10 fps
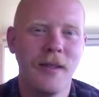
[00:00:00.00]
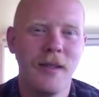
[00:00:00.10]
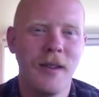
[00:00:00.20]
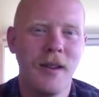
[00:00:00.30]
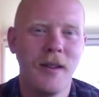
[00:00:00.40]

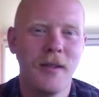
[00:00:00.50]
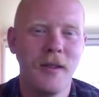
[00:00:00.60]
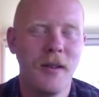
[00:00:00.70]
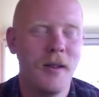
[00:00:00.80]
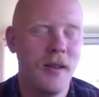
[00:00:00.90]
You know,
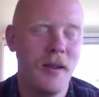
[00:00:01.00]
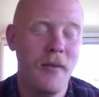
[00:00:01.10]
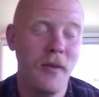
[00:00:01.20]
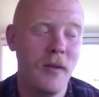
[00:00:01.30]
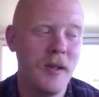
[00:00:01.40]
it
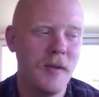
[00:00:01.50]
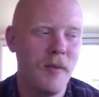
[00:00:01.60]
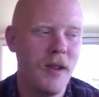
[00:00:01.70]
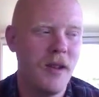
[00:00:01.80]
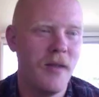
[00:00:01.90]
influenced
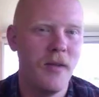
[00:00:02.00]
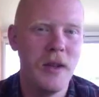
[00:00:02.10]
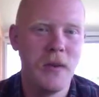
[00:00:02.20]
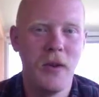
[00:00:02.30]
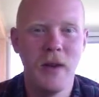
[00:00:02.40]
me.
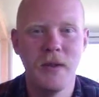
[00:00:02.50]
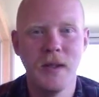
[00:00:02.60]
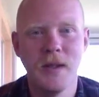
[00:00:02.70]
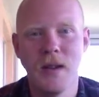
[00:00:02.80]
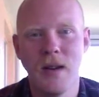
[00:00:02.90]
If I was
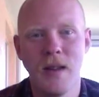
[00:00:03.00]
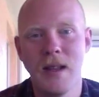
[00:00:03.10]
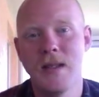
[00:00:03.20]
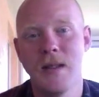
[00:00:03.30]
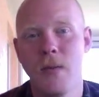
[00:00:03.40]
a singer,
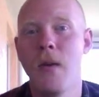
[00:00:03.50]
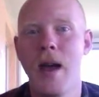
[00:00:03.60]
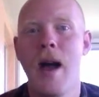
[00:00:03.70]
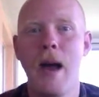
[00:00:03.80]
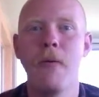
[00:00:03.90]
that's the
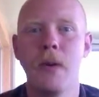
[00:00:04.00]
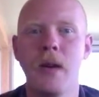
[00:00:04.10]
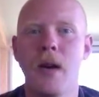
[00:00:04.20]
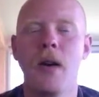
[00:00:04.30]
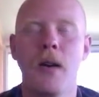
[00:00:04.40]
way I would have
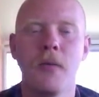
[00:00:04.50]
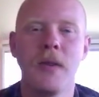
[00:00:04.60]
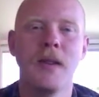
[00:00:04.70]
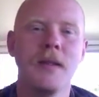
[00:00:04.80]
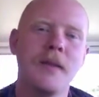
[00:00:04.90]
gone
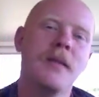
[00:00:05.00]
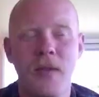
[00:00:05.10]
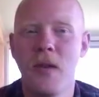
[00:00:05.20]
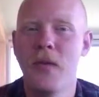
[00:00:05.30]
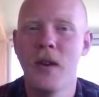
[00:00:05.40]
with this.
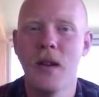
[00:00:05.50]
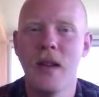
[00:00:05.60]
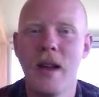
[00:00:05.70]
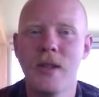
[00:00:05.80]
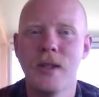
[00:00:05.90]
Feel free to
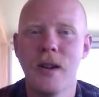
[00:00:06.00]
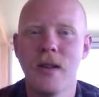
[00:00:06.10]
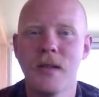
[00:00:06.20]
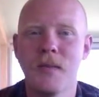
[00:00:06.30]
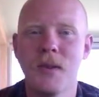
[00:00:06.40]
like, share,
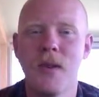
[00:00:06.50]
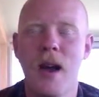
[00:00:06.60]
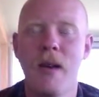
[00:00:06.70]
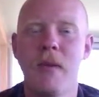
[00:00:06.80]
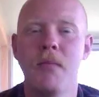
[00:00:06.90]
and
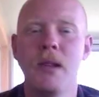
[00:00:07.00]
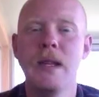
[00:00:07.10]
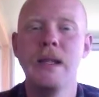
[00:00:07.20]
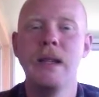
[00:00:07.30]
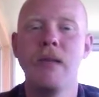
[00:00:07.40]
subscribe, and
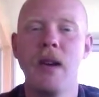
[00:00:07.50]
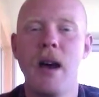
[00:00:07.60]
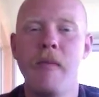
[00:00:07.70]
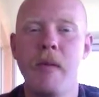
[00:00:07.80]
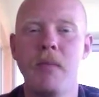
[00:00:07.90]
please leave a
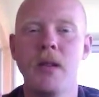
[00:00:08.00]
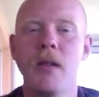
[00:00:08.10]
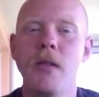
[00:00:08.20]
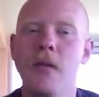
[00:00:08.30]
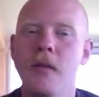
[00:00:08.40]
comment
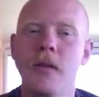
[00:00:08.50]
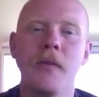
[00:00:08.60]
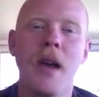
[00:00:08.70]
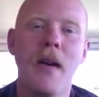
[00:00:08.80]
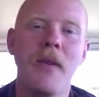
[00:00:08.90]
below
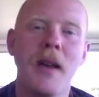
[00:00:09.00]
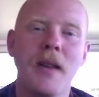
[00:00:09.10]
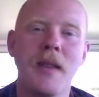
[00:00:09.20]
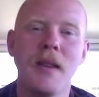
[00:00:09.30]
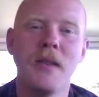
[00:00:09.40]
if you have
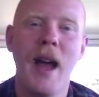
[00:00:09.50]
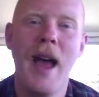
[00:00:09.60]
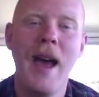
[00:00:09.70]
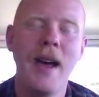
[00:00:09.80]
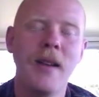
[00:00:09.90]
anything to
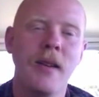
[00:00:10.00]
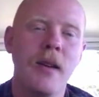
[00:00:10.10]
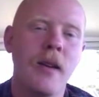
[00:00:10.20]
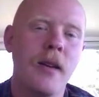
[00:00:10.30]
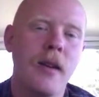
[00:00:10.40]
add.
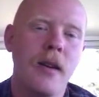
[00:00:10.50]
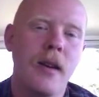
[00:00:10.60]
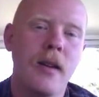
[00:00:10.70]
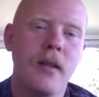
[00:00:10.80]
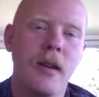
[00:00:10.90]

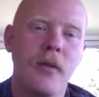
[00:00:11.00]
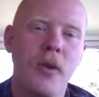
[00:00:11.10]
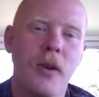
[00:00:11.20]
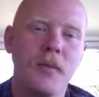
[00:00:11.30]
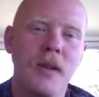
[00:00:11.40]
And
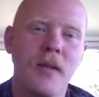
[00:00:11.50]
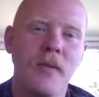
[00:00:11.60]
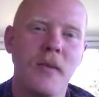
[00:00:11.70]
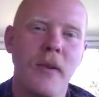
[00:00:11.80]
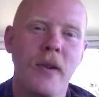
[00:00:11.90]
we hope to hear
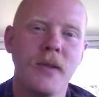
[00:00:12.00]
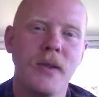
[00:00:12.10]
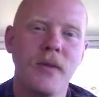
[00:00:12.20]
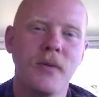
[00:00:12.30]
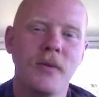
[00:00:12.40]
from you all
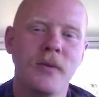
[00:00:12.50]
soon.